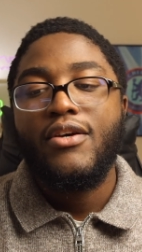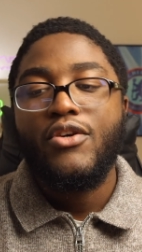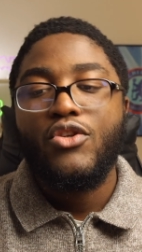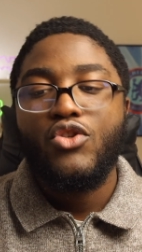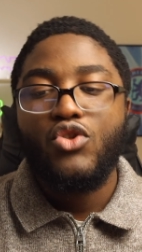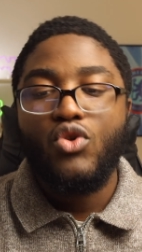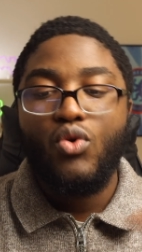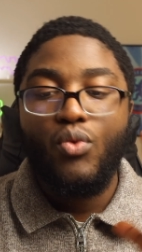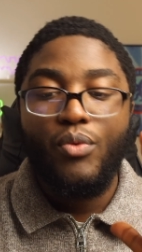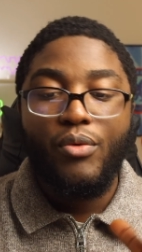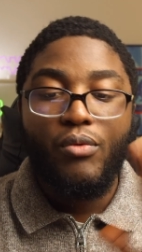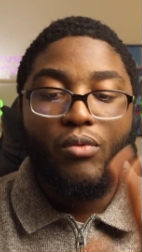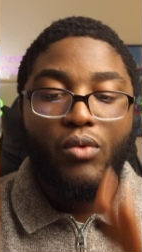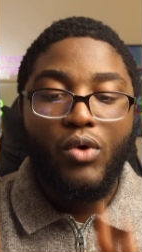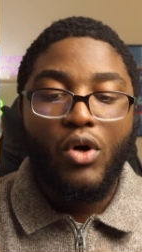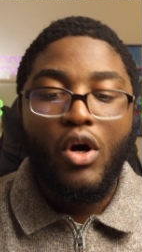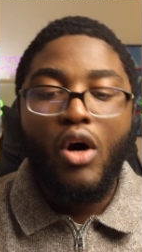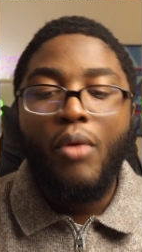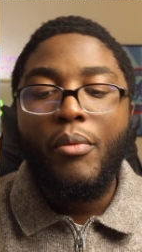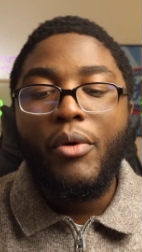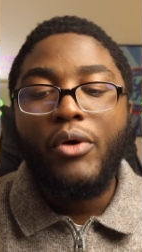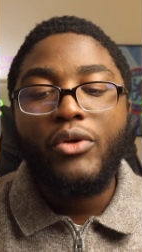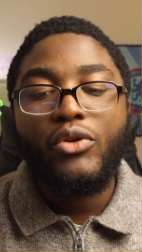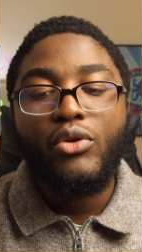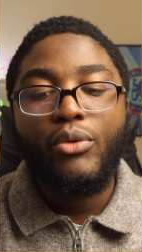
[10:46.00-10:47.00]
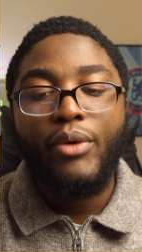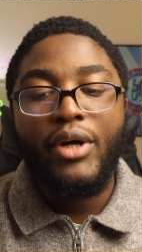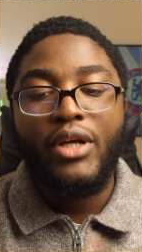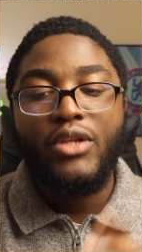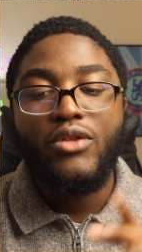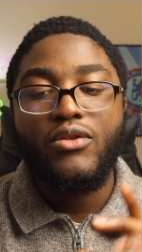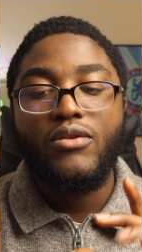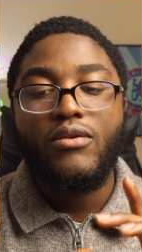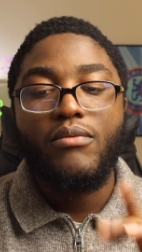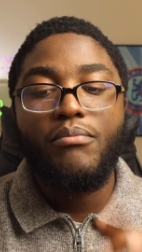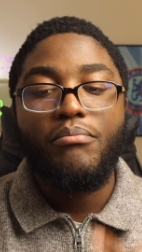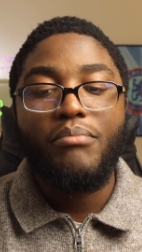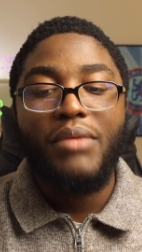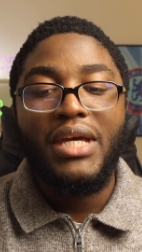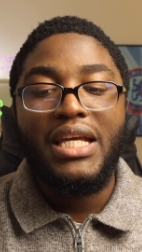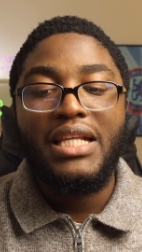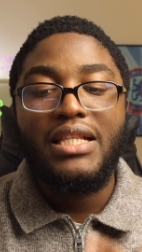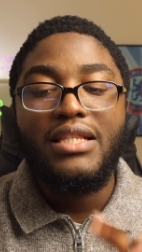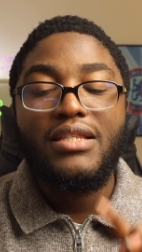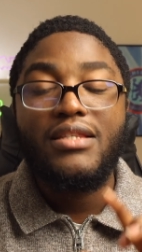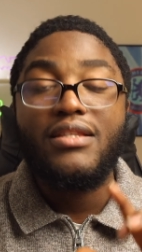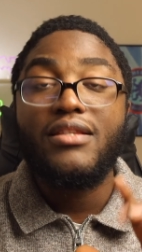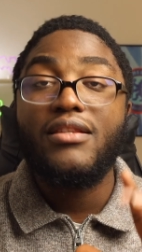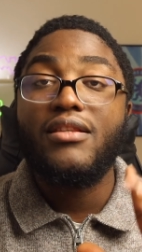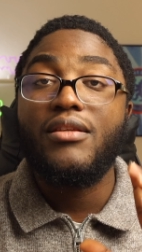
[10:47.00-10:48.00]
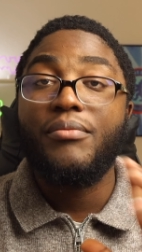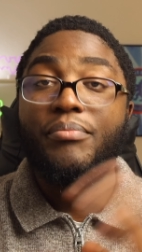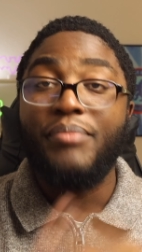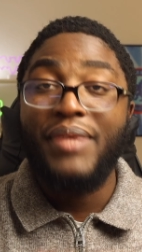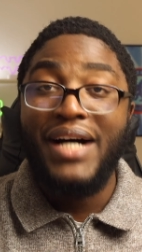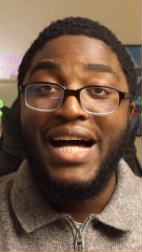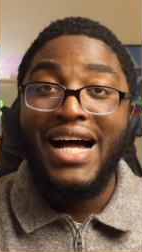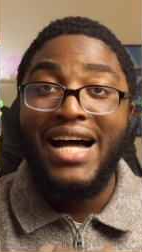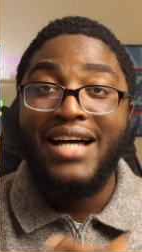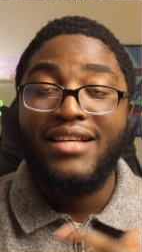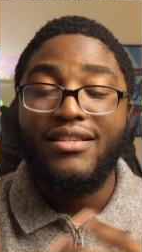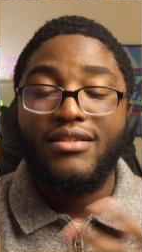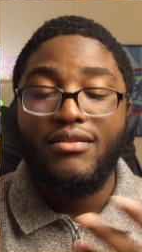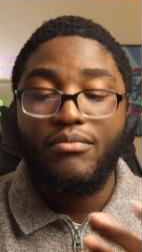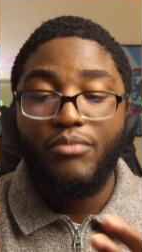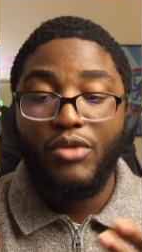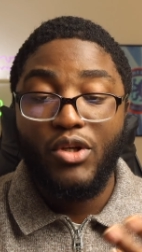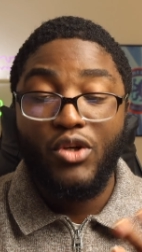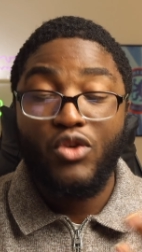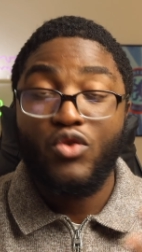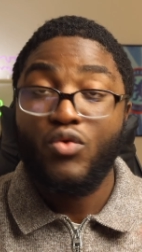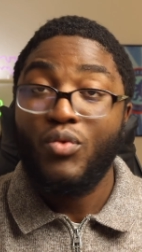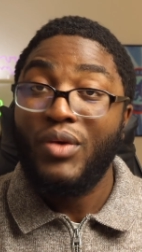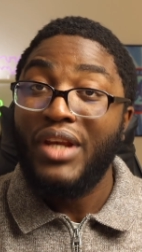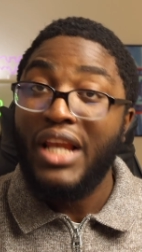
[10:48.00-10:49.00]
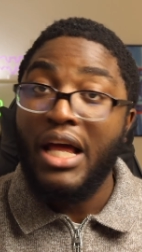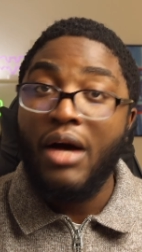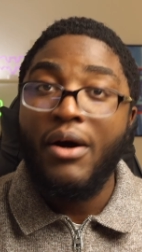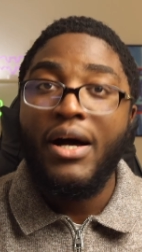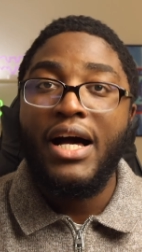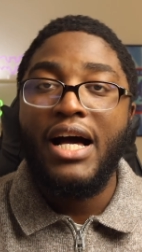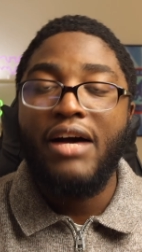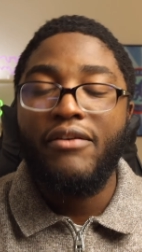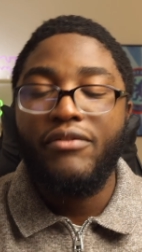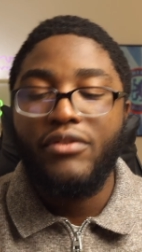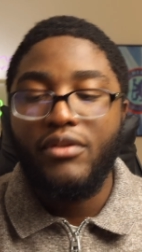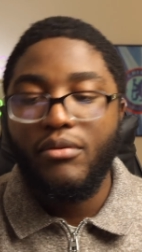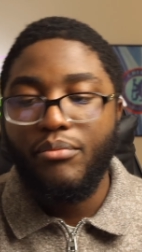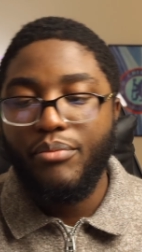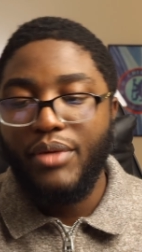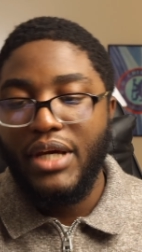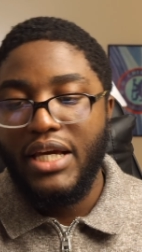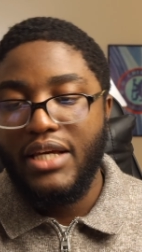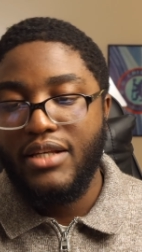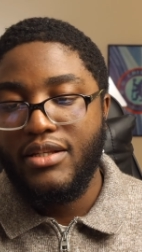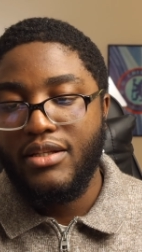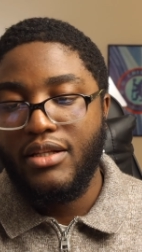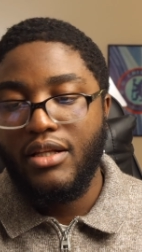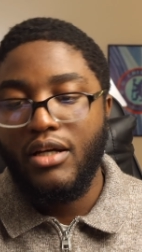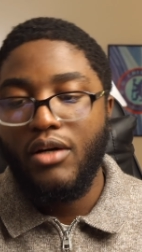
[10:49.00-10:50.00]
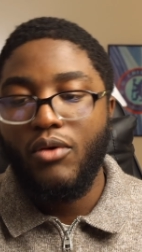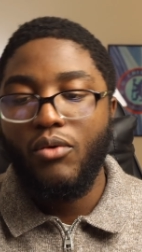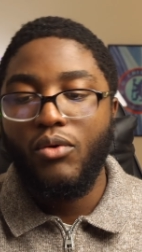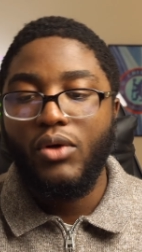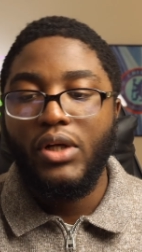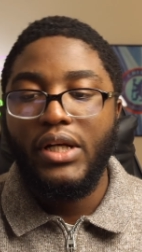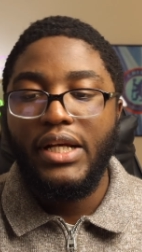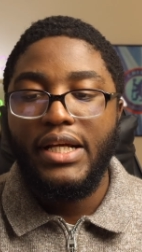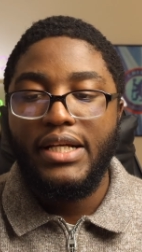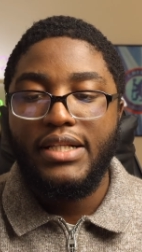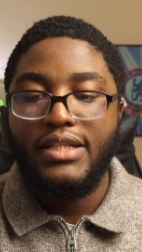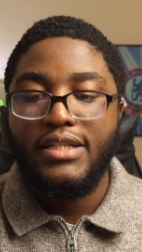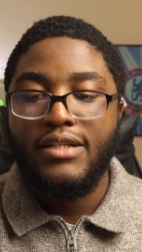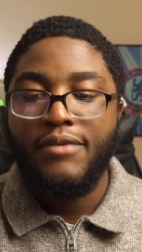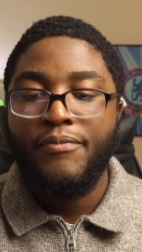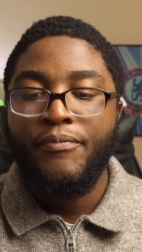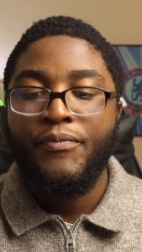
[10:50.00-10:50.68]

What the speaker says: So we will come all the way to mint the pass because we now have the base in our wallet.